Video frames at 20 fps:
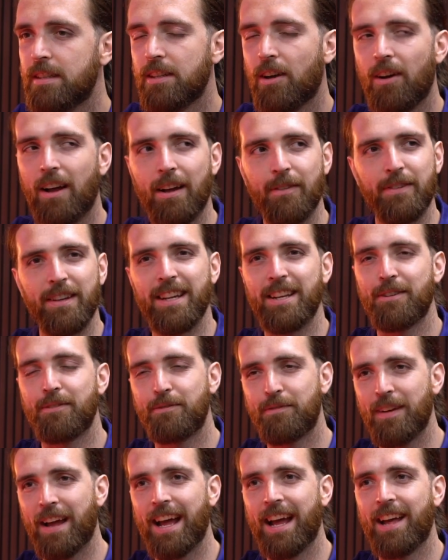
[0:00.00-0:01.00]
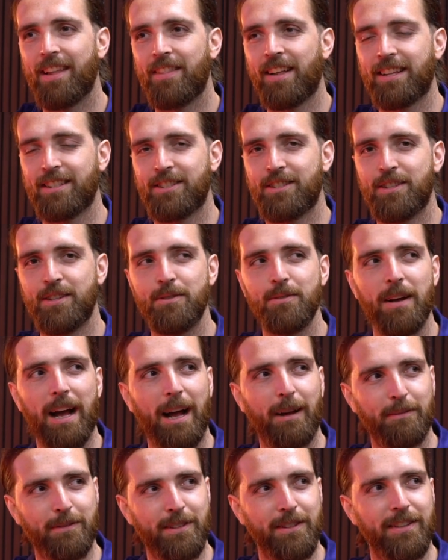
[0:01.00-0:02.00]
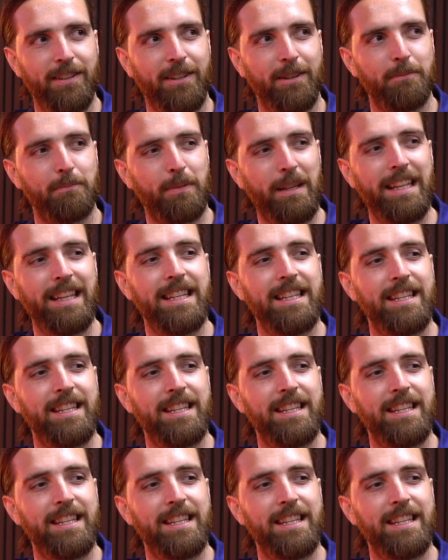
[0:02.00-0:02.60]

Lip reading: Not having an affair. That's two absolutely completely